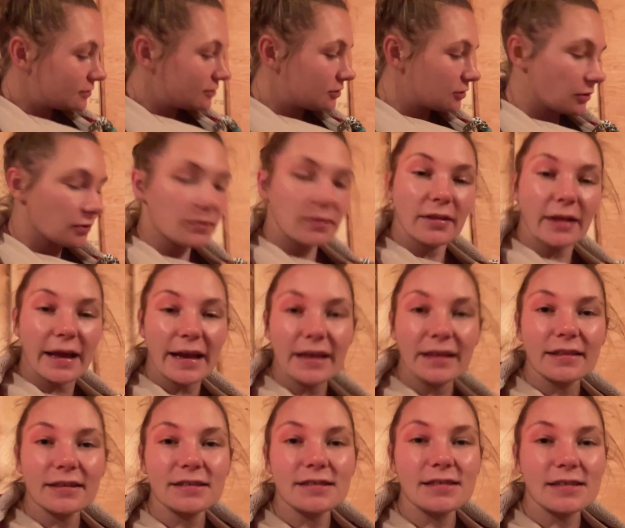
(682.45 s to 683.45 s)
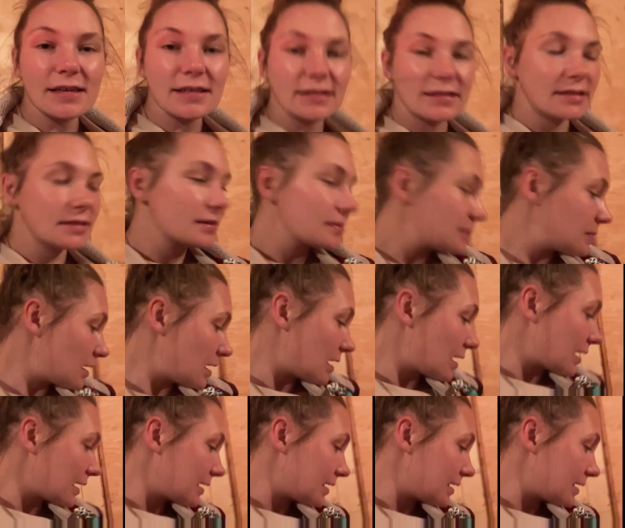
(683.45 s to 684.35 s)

don't like the system and I